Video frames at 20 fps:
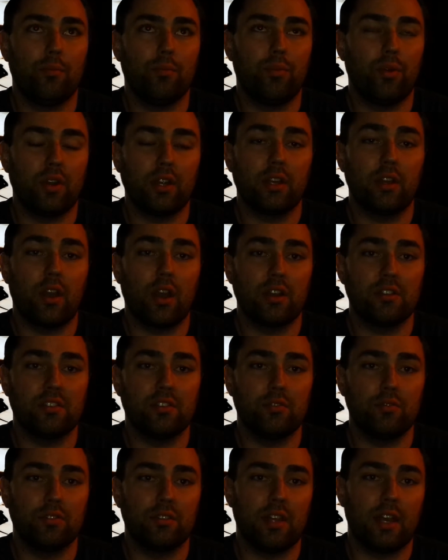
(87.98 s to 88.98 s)
putting cards
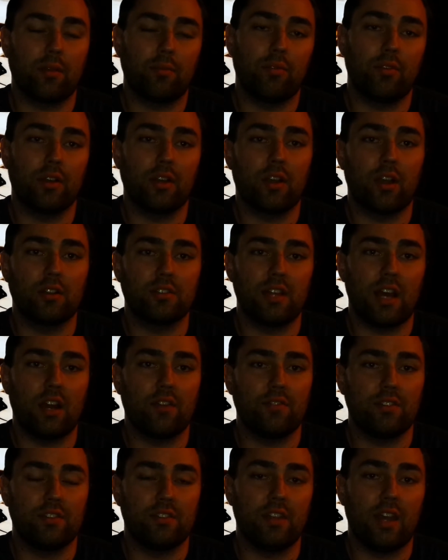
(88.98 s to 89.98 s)
into his deck, pulling cards out
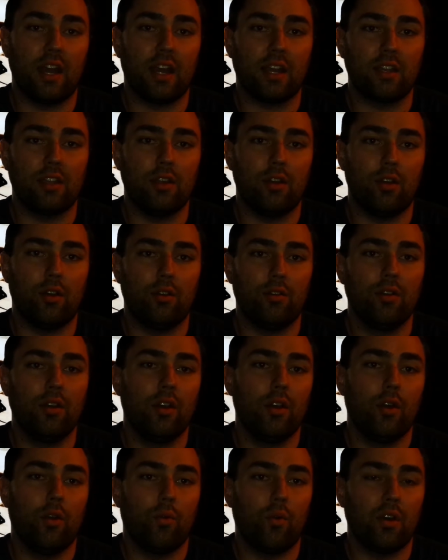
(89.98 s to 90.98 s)
of his deck,
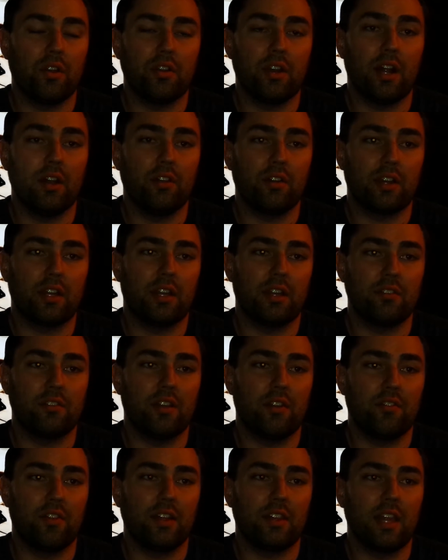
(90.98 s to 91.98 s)
while you're not looking and
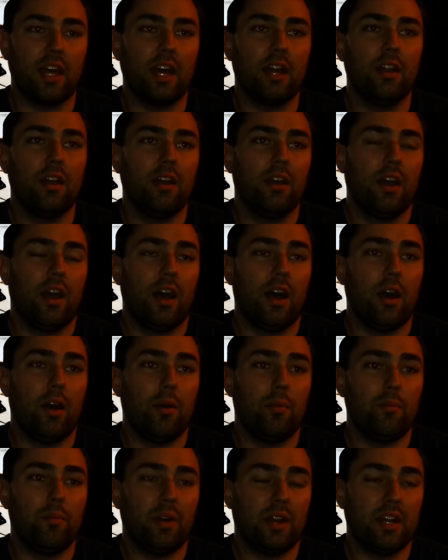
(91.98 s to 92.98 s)
stuff like that.
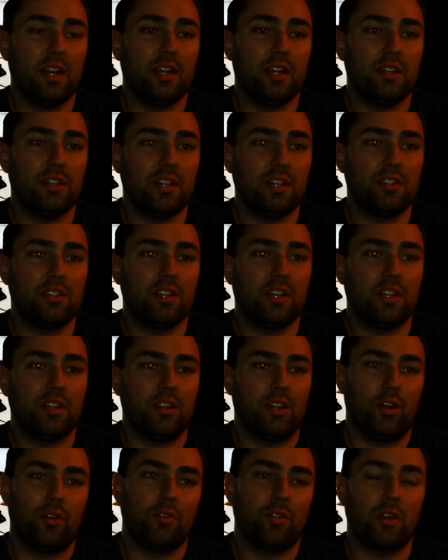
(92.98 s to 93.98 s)
But in addition,
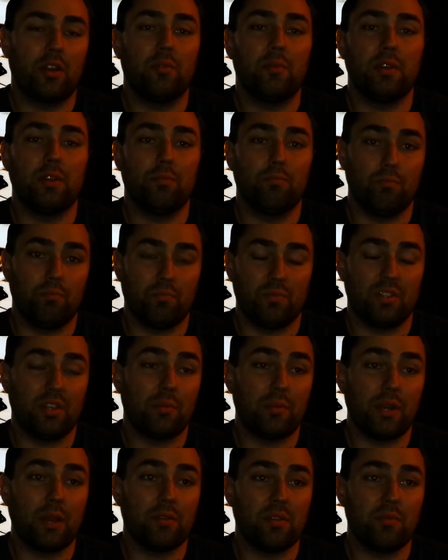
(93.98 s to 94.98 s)
you're going to be
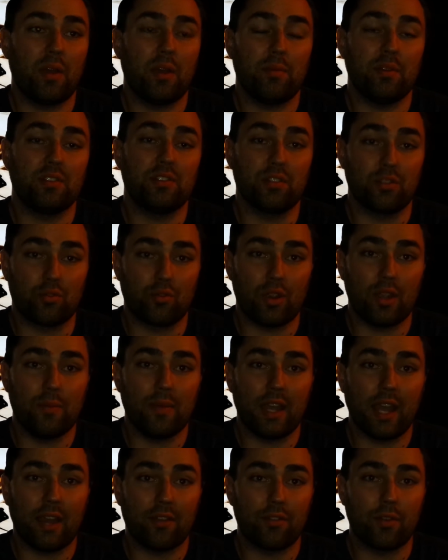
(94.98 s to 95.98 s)
sometimes you might be
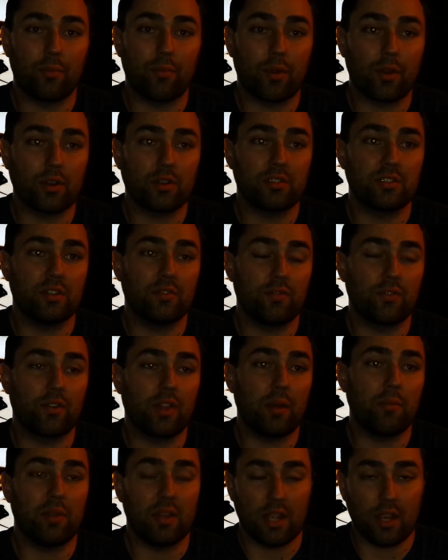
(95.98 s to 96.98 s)
screaming at the person for
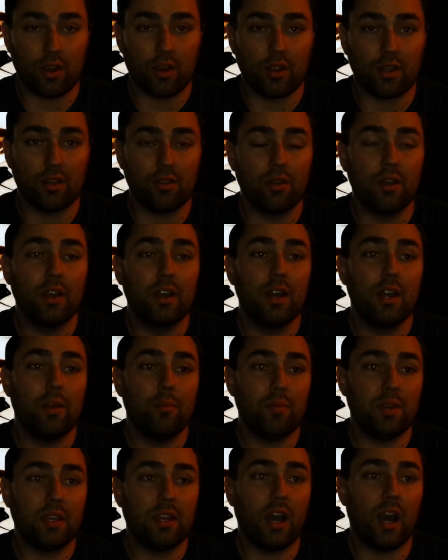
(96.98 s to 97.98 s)
them to hear you
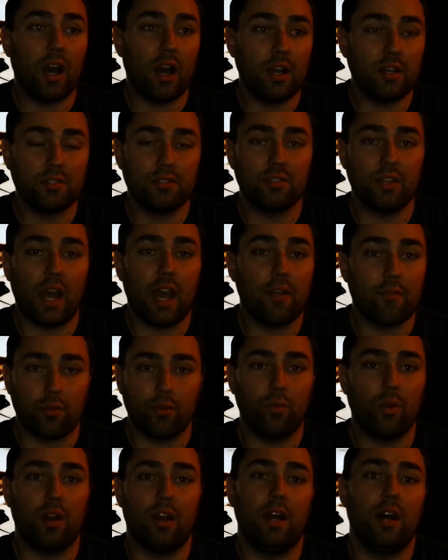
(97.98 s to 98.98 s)
because
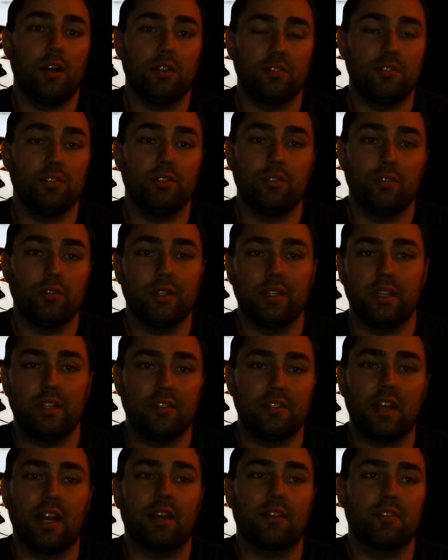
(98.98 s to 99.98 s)
everyone else is doing the
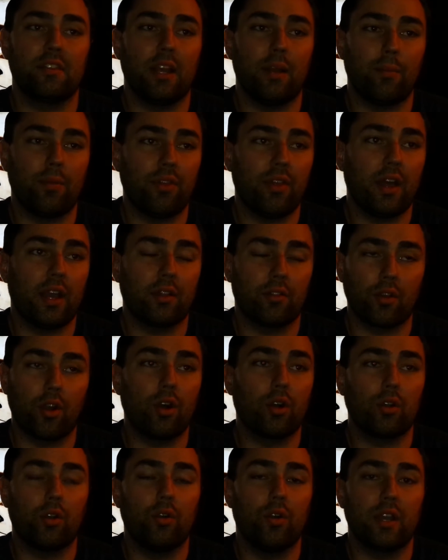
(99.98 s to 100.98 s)
exact same thing. They're
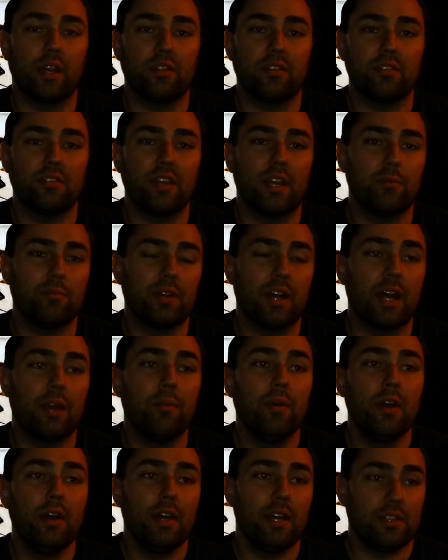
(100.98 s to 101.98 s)
all going at the same time.
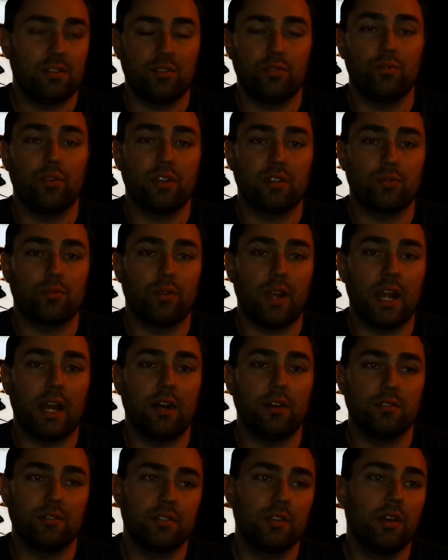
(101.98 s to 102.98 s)
It's Swiss
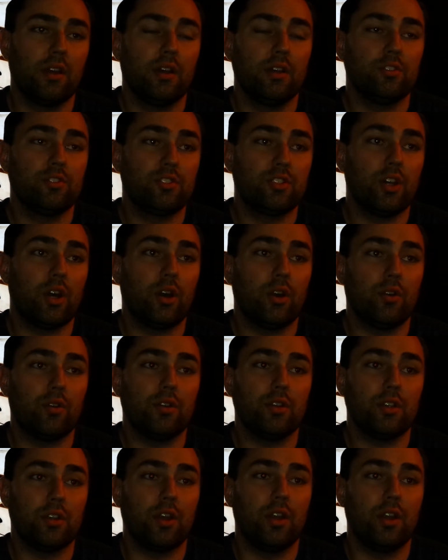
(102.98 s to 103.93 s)
rounds, so